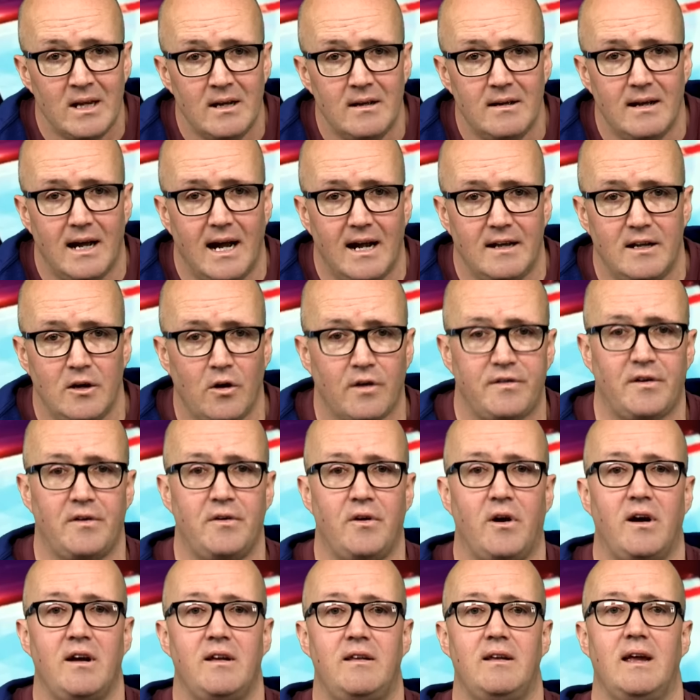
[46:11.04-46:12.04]
uh, the other
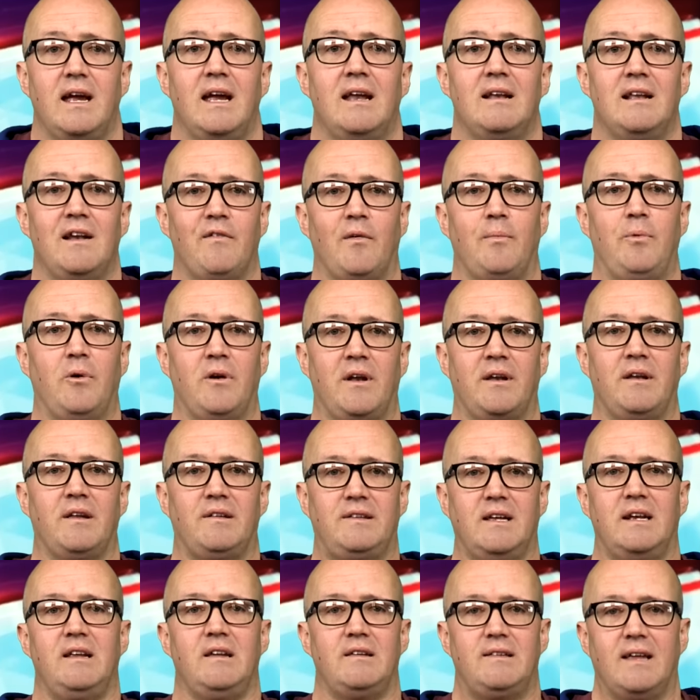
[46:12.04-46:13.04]
night in Liverpool in the
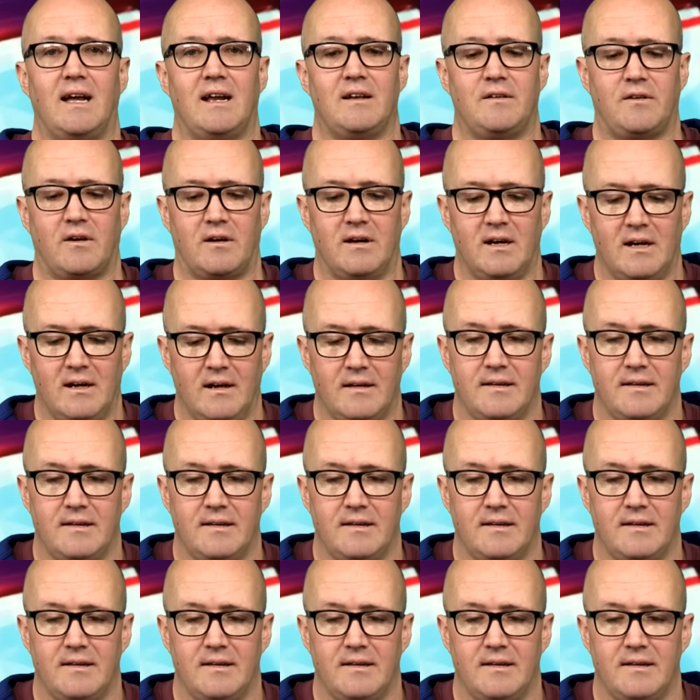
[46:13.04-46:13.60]
city centre.